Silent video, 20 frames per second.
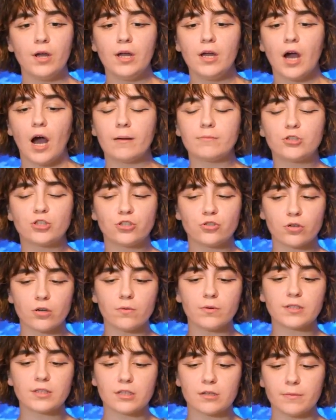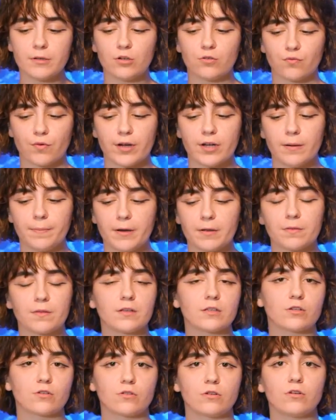I'm sure what's going to be great about
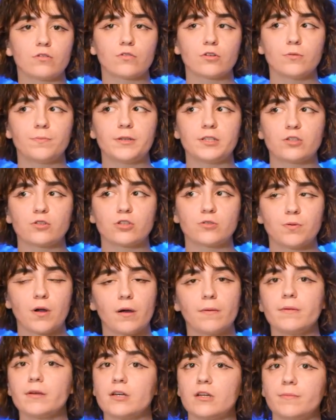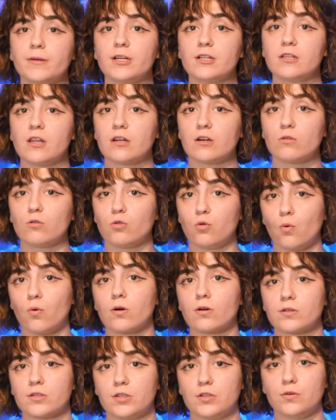this girl group is there's probably going to be a lot of
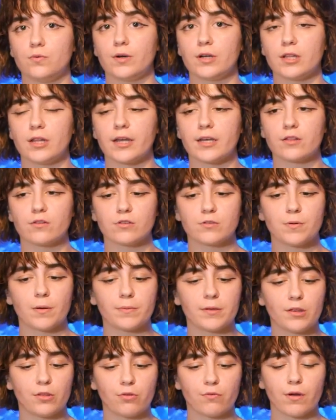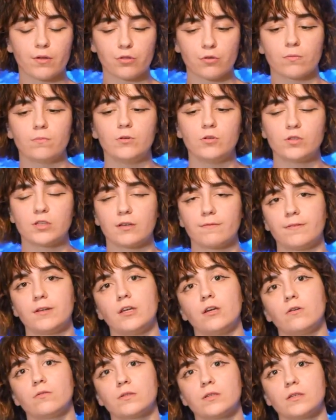lore to it. Like there's probably throughout their music
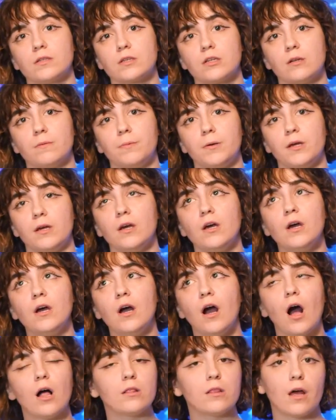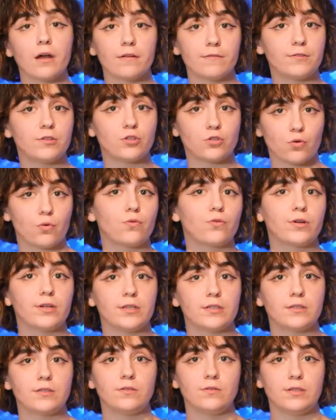videos, it's going to be a lot of
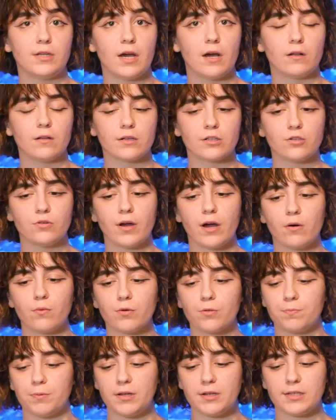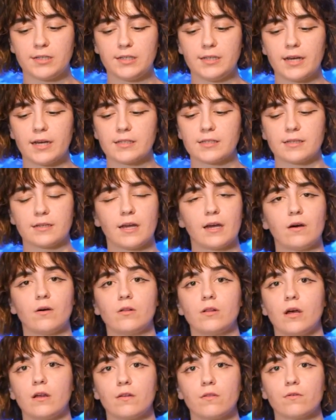stories to tell. Like, you know how with B T S and how a
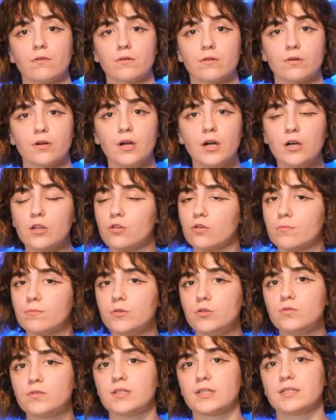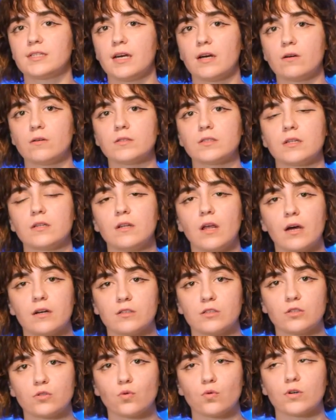lot of their, their music tells a lot
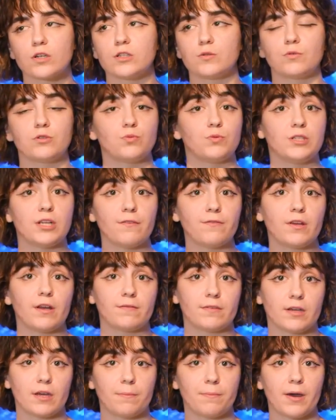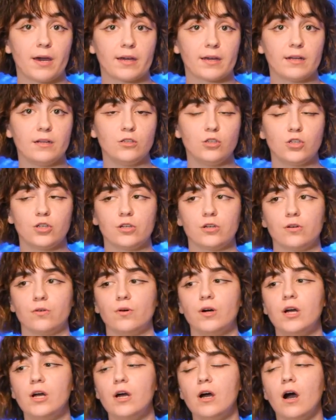of stories, which we definitely have to get back into.